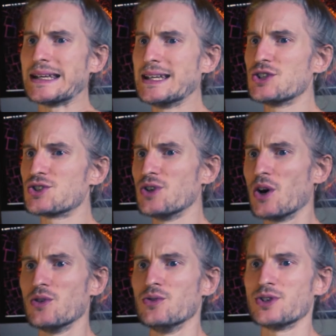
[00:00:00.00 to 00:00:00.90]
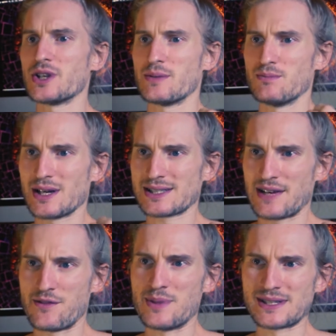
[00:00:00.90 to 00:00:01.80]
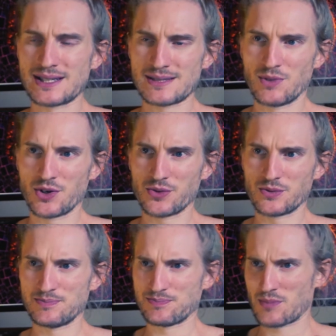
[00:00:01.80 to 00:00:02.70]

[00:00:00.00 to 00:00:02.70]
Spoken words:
each node must have a business model,